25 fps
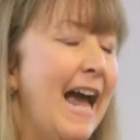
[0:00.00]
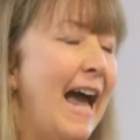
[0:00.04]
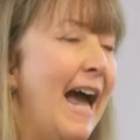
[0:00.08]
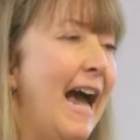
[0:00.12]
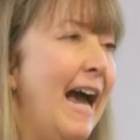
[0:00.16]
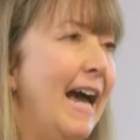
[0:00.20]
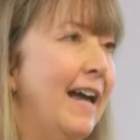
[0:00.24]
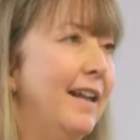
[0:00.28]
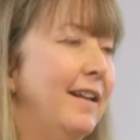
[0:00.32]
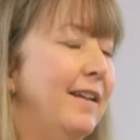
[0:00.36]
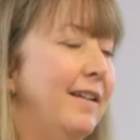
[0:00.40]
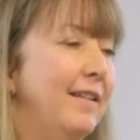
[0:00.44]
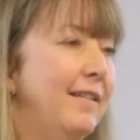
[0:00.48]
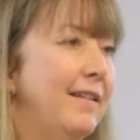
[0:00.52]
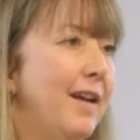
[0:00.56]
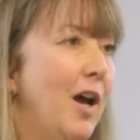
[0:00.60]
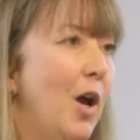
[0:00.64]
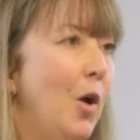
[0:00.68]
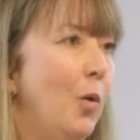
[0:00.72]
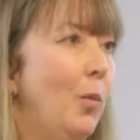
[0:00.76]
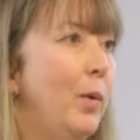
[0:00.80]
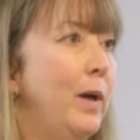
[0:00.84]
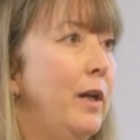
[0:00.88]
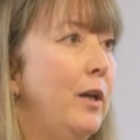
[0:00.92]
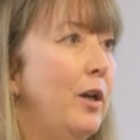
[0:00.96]
And
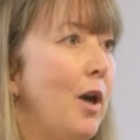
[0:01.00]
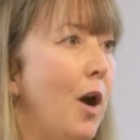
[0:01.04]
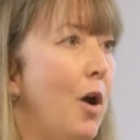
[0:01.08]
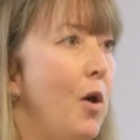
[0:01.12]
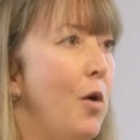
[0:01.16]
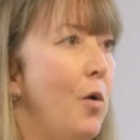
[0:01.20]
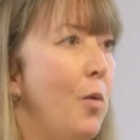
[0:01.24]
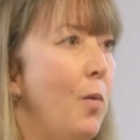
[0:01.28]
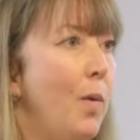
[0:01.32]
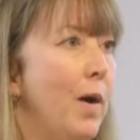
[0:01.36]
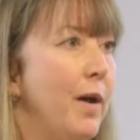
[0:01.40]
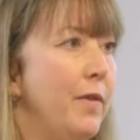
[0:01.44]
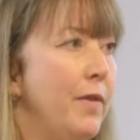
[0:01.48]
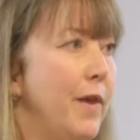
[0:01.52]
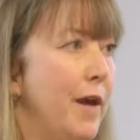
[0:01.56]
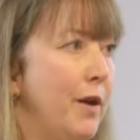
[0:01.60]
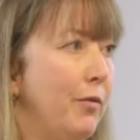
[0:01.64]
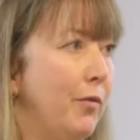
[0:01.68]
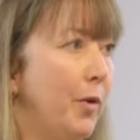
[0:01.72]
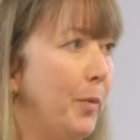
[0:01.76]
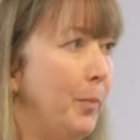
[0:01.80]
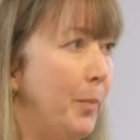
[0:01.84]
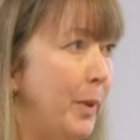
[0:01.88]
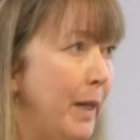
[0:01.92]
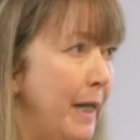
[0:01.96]
we go where
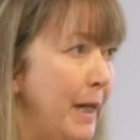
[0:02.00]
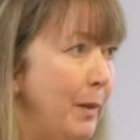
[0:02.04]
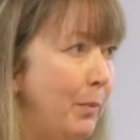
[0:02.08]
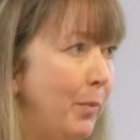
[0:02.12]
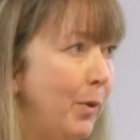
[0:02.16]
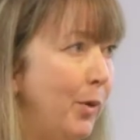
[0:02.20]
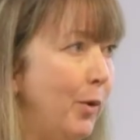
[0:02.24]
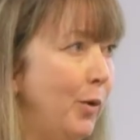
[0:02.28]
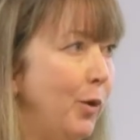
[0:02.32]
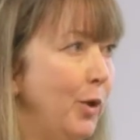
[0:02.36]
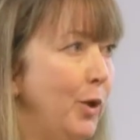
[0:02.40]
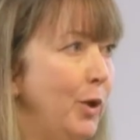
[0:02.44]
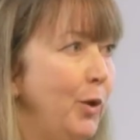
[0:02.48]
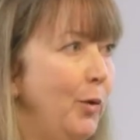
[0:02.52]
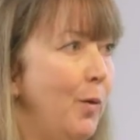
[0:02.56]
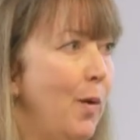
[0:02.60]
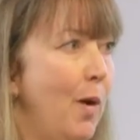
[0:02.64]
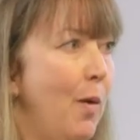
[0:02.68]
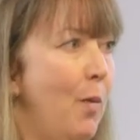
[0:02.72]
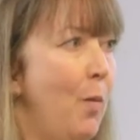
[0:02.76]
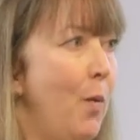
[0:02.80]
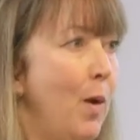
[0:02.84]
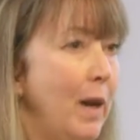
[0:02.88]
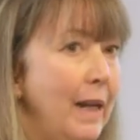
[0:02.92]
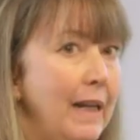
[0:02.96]
there are people who
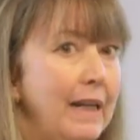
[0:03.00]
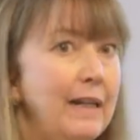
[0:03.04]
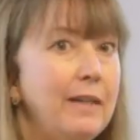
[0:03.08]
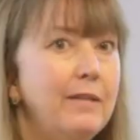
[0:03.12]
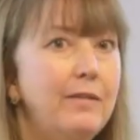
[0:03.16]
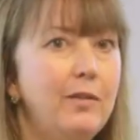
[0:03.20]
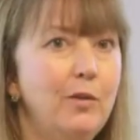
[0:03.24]
are willing